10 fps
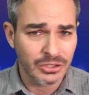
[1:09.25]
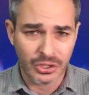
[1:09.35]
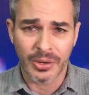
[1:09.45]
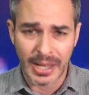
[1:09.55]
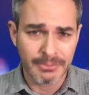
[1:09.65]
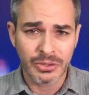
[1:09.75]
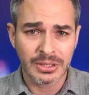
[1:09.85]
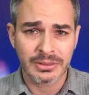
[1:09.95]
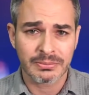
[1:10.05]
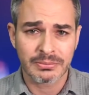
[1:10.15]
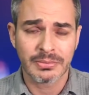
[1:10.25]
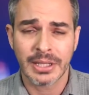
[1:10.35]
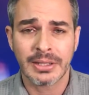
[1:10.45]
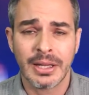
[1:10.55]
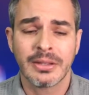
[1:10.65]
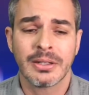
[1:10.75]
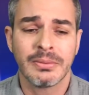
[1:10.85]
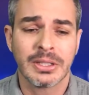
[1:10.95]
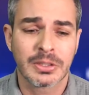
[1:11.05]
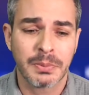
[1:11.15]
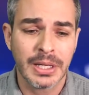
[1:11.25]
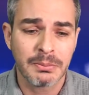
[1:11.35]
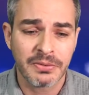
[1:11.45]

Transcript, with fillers: So I'm gonna let Heather explain.